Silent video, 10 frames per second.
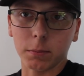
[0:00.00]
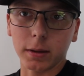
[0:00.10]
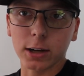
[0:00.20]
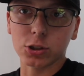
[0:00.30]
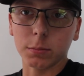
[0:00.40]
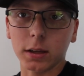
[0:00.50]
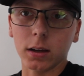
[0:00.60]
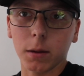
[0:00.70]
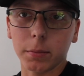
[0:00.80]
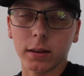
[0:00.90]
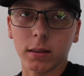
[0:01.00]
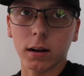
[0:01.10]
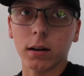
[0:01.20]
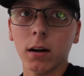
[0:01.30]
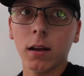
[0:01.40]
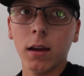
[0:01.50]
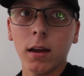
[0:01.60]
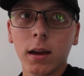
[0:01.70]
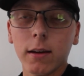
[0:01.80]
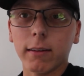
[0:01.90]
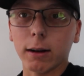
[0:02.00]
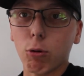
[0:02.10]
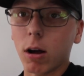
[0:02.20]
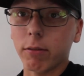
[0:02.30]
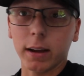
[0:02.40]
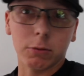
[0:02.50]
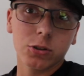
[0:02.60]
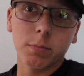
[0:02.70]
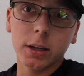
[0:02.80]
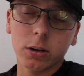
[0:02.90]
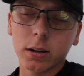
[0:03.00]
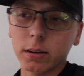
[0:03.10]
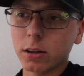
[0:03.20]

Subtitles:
and actually be up in there in qualifying, which would be good.